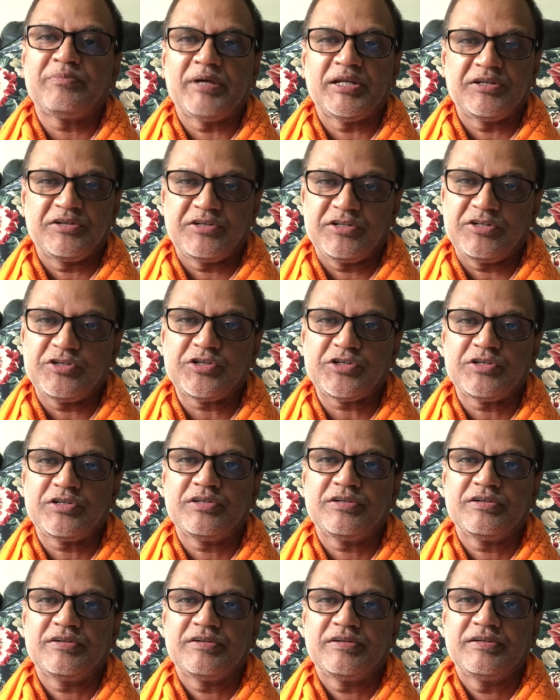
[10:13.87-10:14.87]
meditation
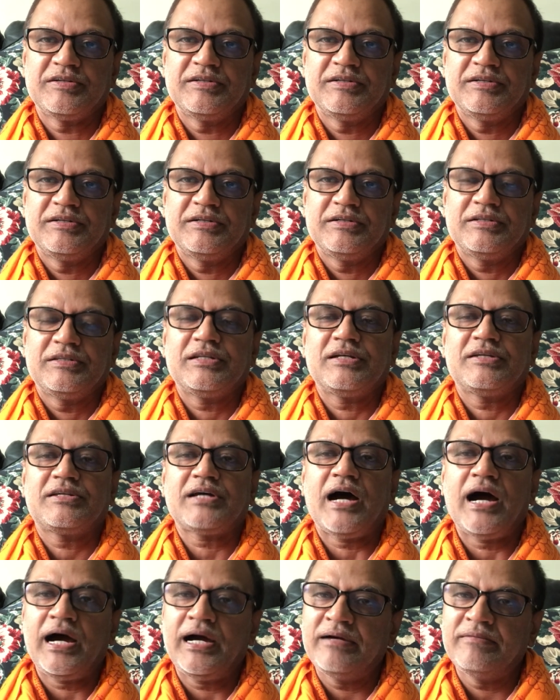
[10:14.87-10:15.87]
that
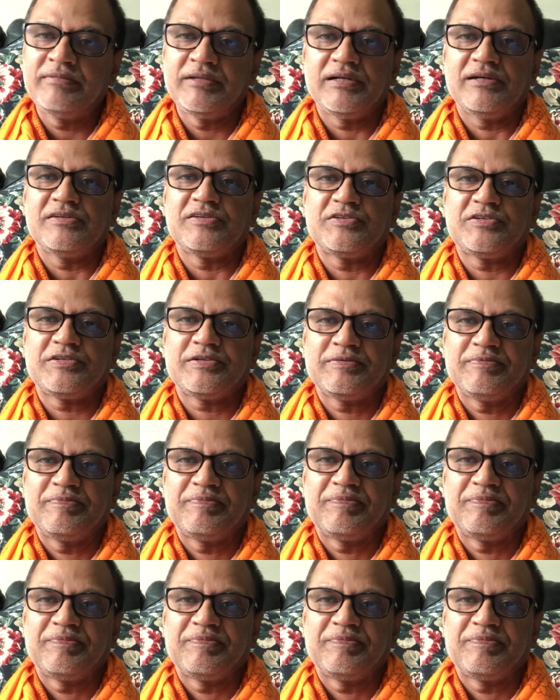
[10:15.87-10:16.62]
I have learnt.